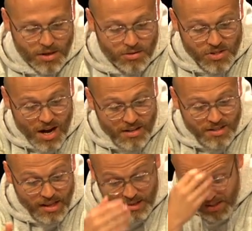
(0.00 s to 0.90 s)
It goes on
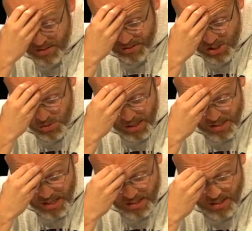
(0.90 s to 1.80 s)
to say this in verse
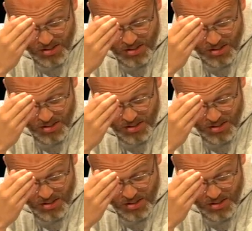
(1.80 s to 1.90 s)
26.